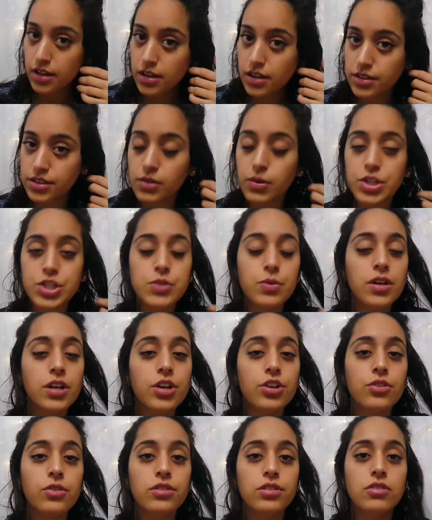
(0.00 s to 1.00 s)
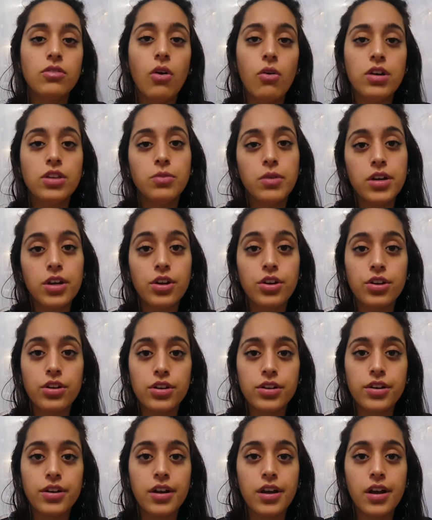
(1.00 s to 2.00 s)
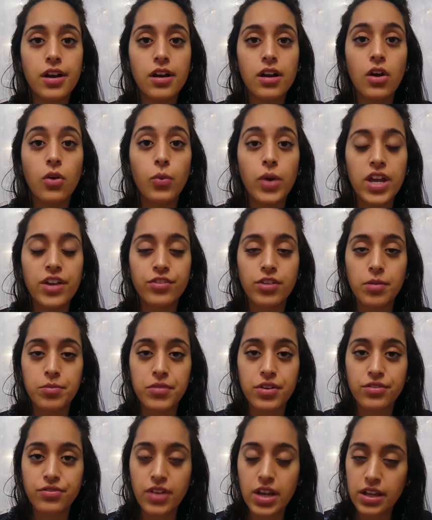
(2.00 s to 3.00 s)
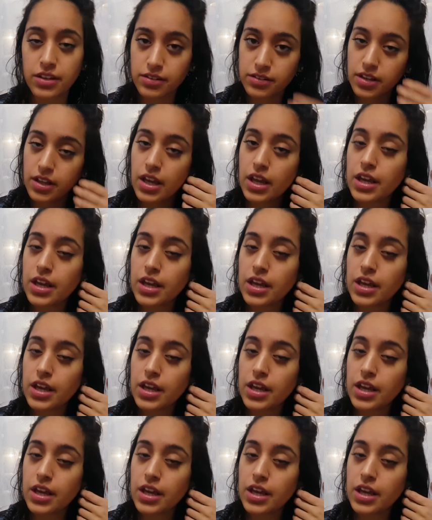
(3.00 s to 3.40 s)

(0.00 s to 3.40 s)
So what you want to do is you always want to curl your hair away from your face.